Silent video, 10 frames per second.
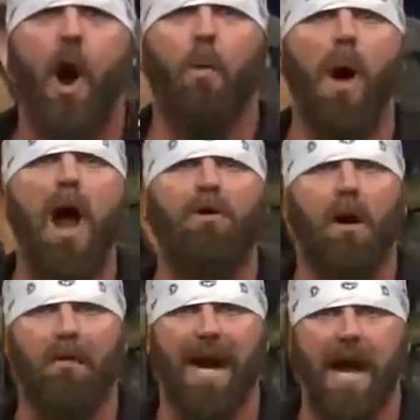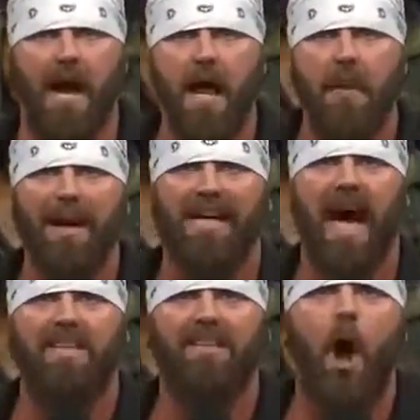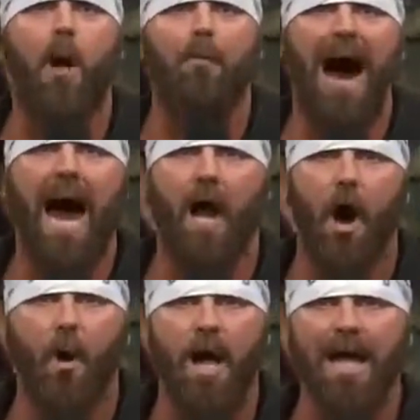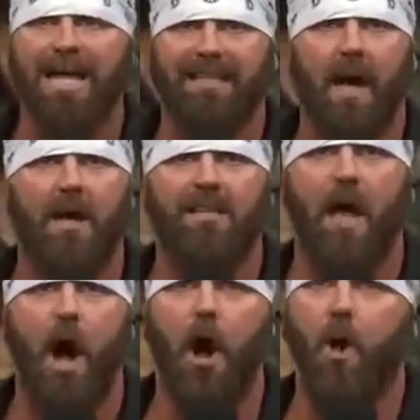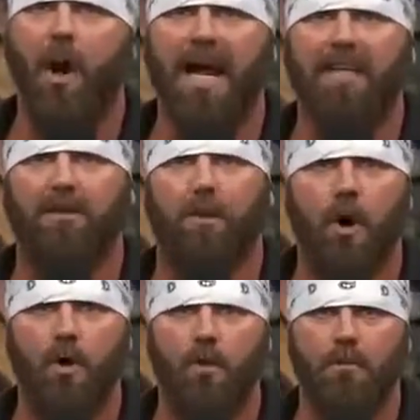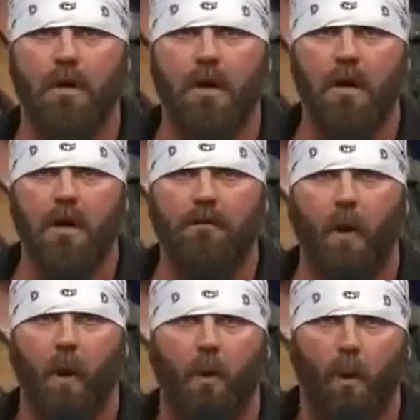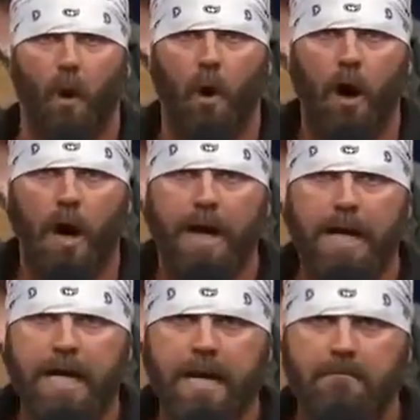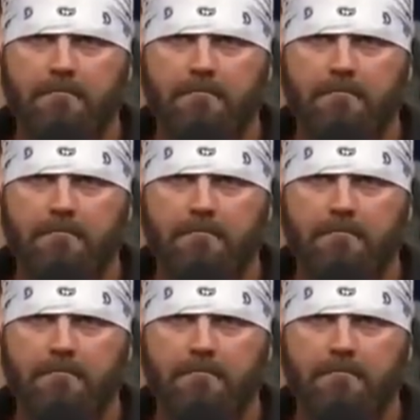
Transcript: you are welcome here, because our motto is there is always room for one